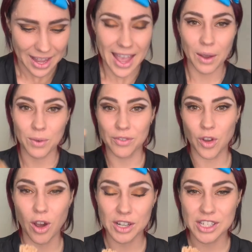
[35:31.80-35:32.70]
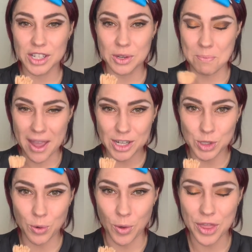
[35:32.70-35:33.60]
And we've got to make
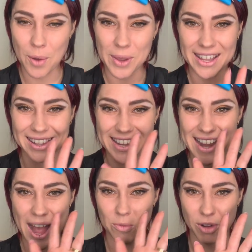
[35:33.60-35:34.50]
sure that we clean our